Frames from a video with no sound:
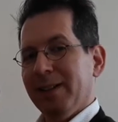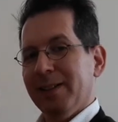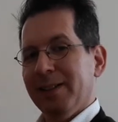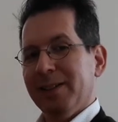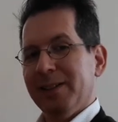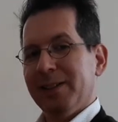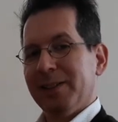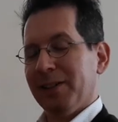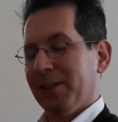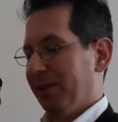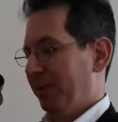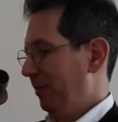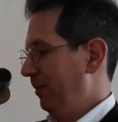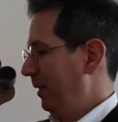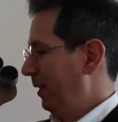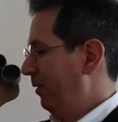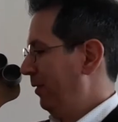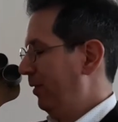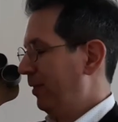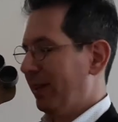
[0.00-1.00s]
So
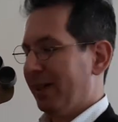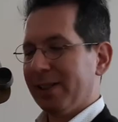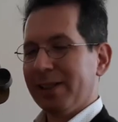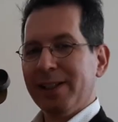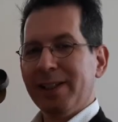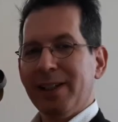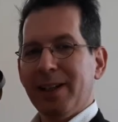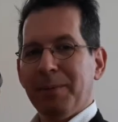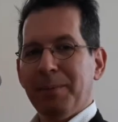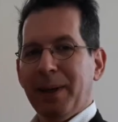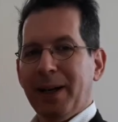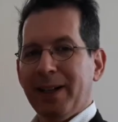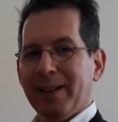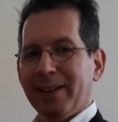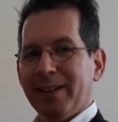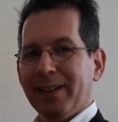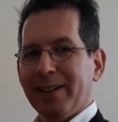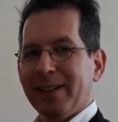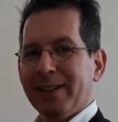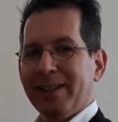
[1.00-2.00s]
if you guys could get a
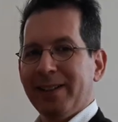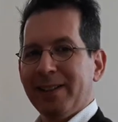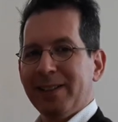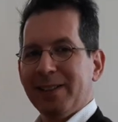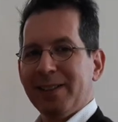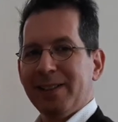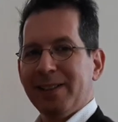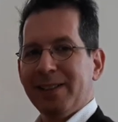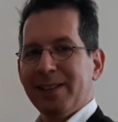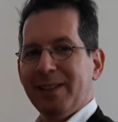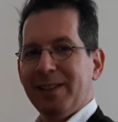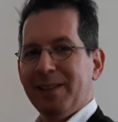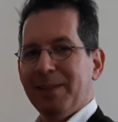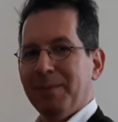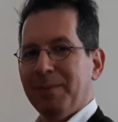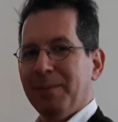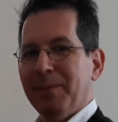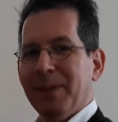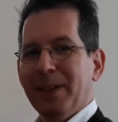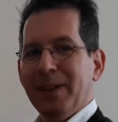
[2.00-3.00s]
palette like this,
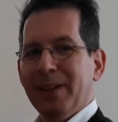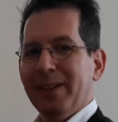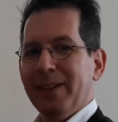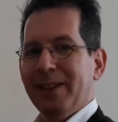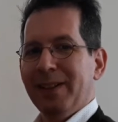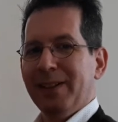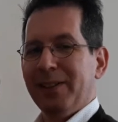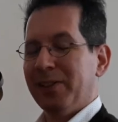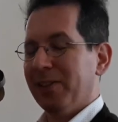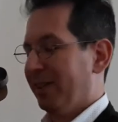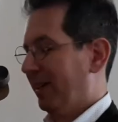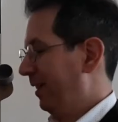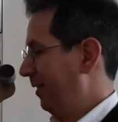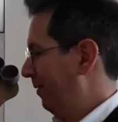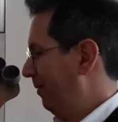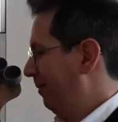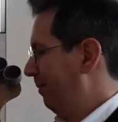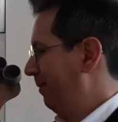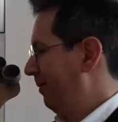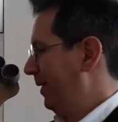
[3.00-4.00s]
um, just, I,
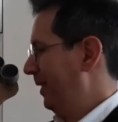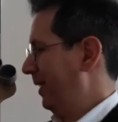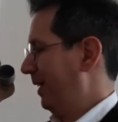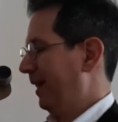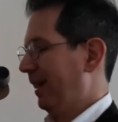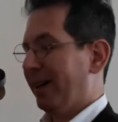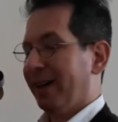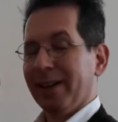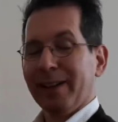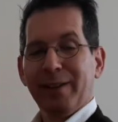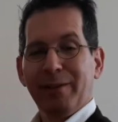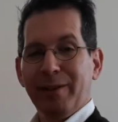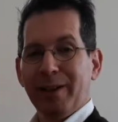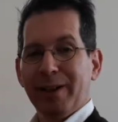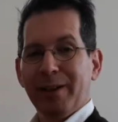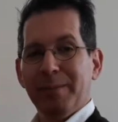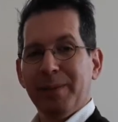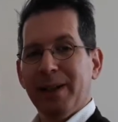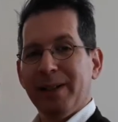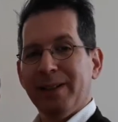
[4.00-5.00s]
I highly
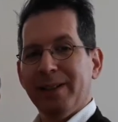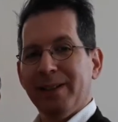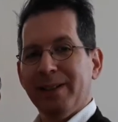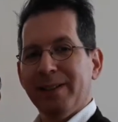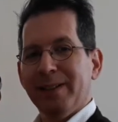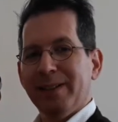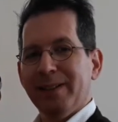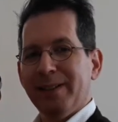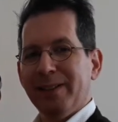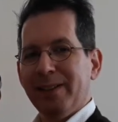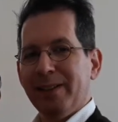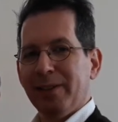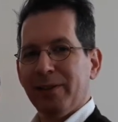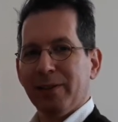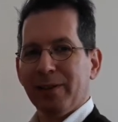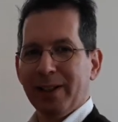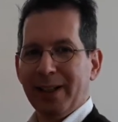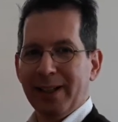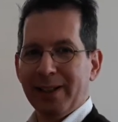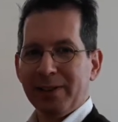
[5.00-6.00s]
recommend it, either
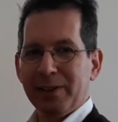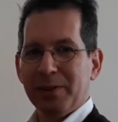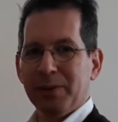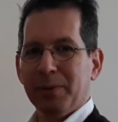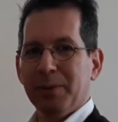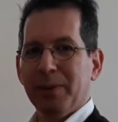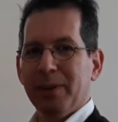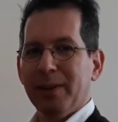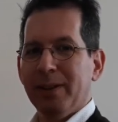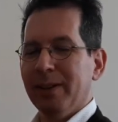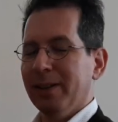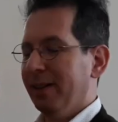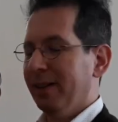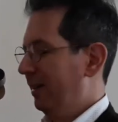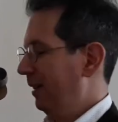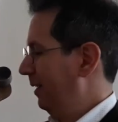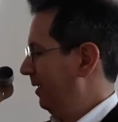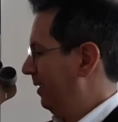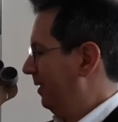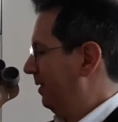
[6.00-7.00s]
glass or wood.
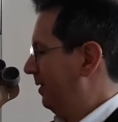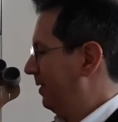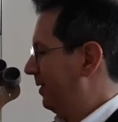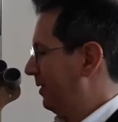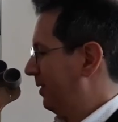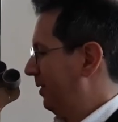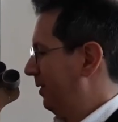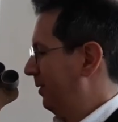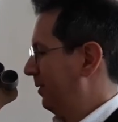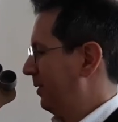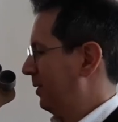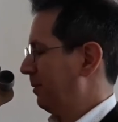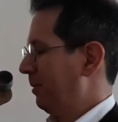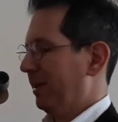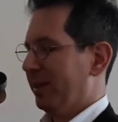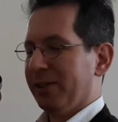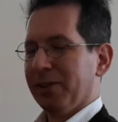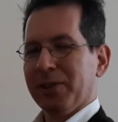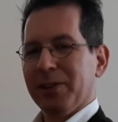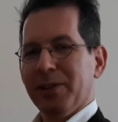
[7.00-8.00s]
So I just
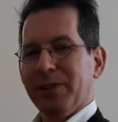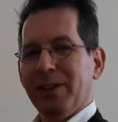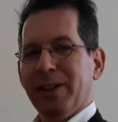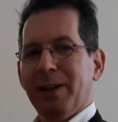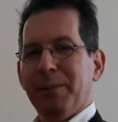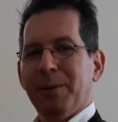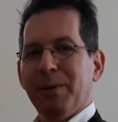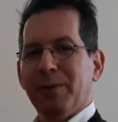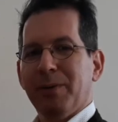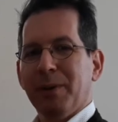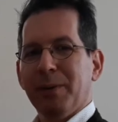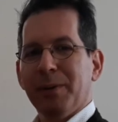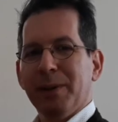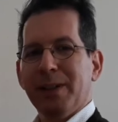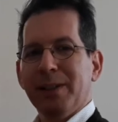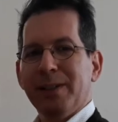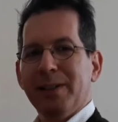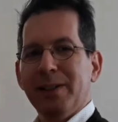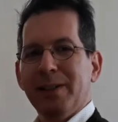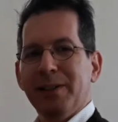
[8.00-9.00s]
wanted to show you that before we
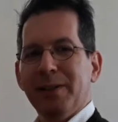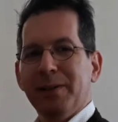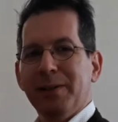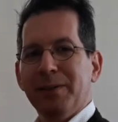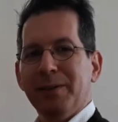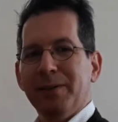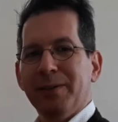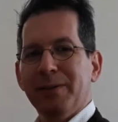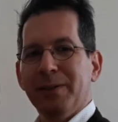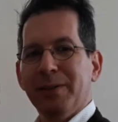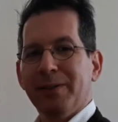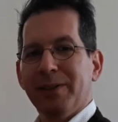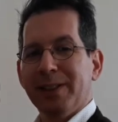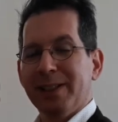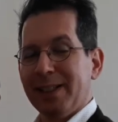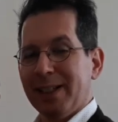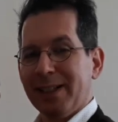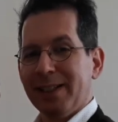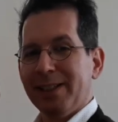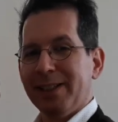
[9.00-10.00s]
continue with the
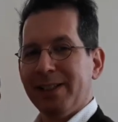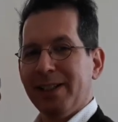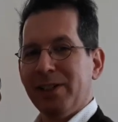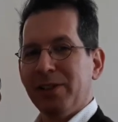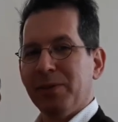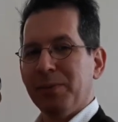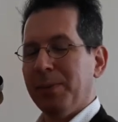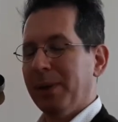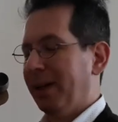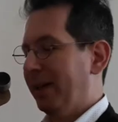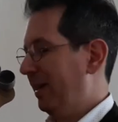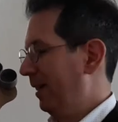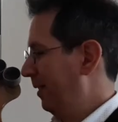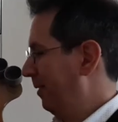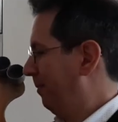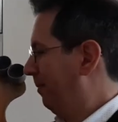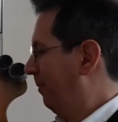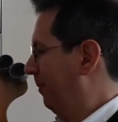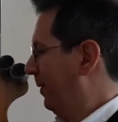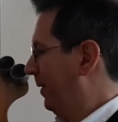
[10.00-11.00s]
second stage of
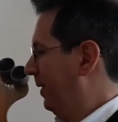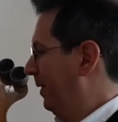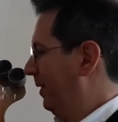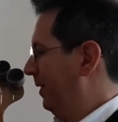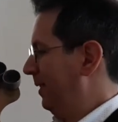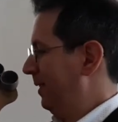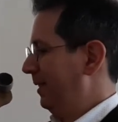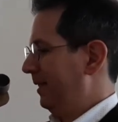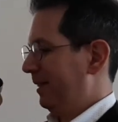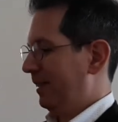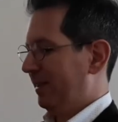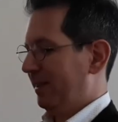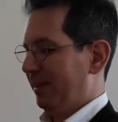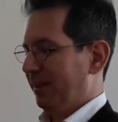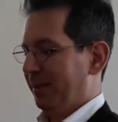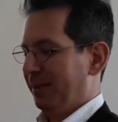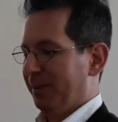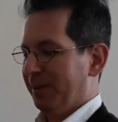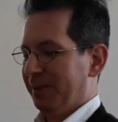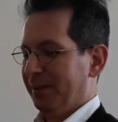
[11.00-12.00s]
painting.
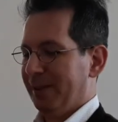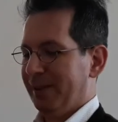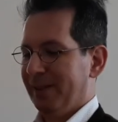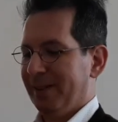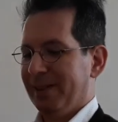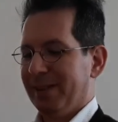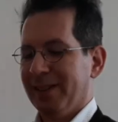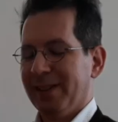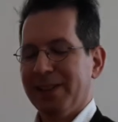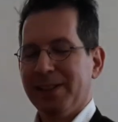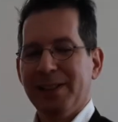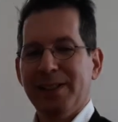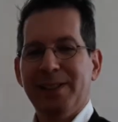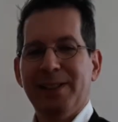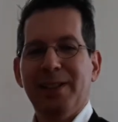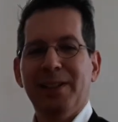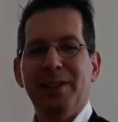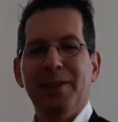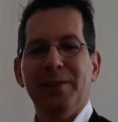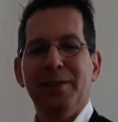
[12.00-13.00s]
So let's
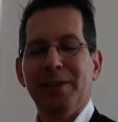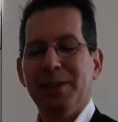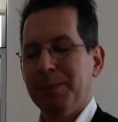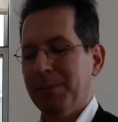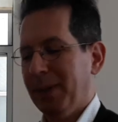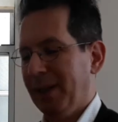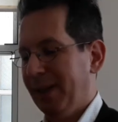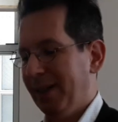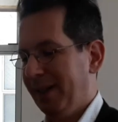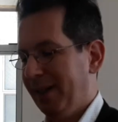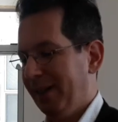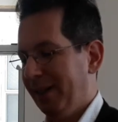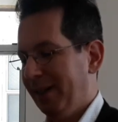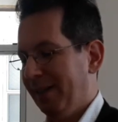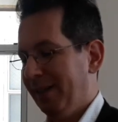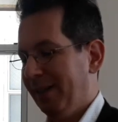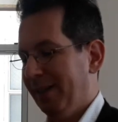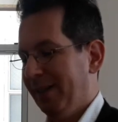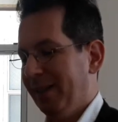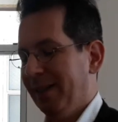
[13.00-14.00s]
continue this
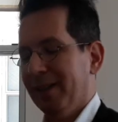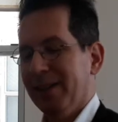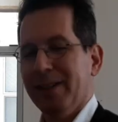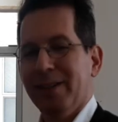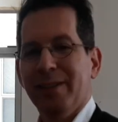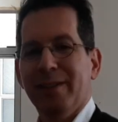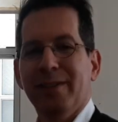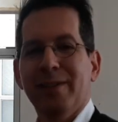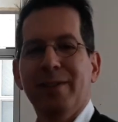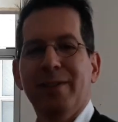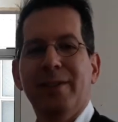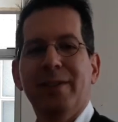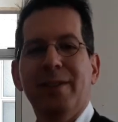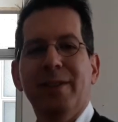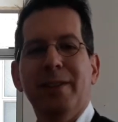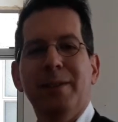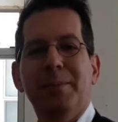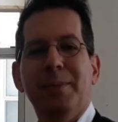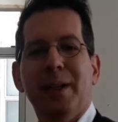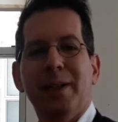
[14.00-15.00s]
painting of
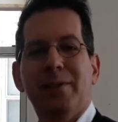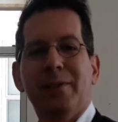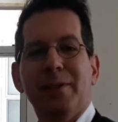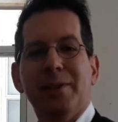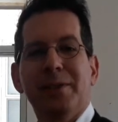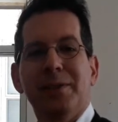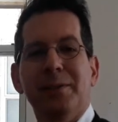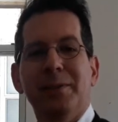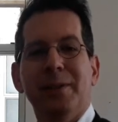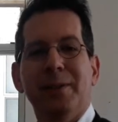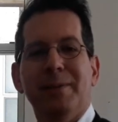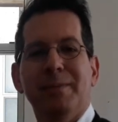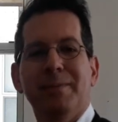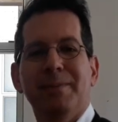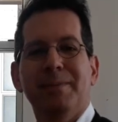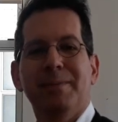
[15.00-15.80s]
Patrick Stewart.